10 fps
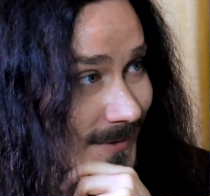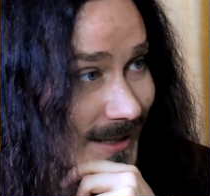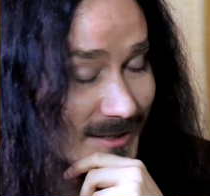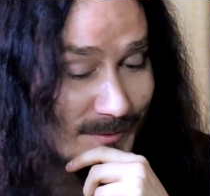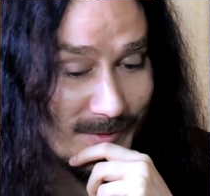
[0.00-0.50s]

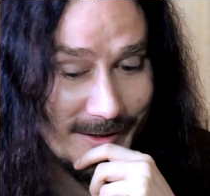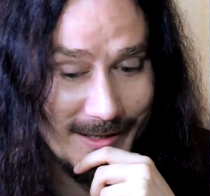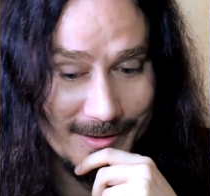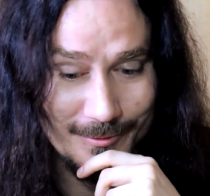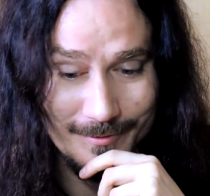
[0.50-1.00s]
asking my
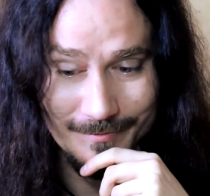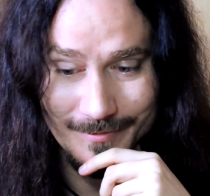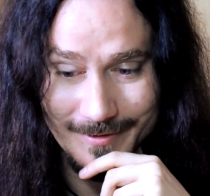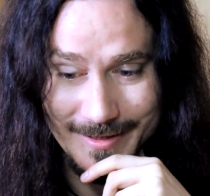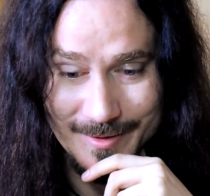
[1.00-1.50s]
dad to
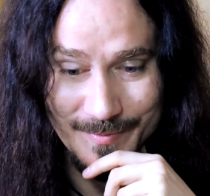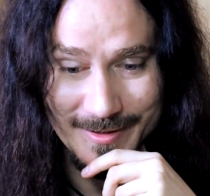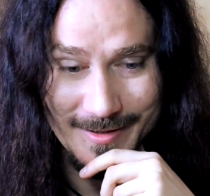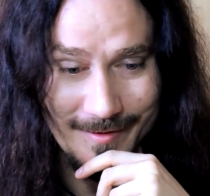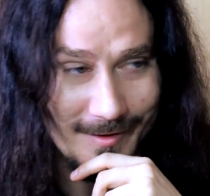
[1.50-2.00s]
lend me
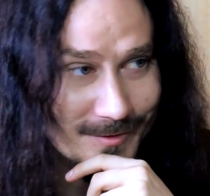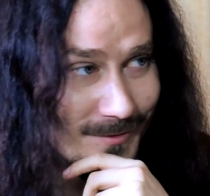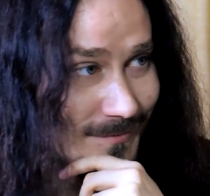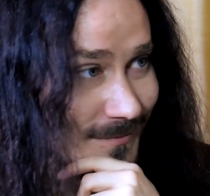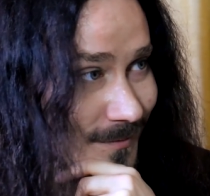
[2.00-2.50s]

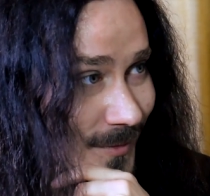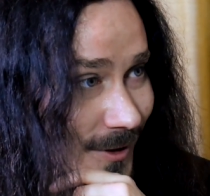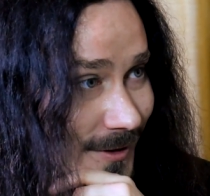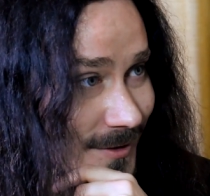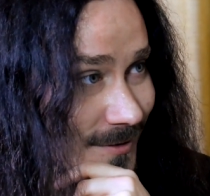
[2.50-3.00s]
10,000
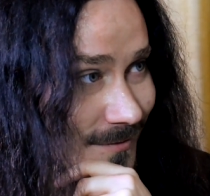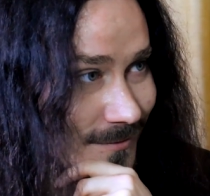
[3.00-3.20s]
marks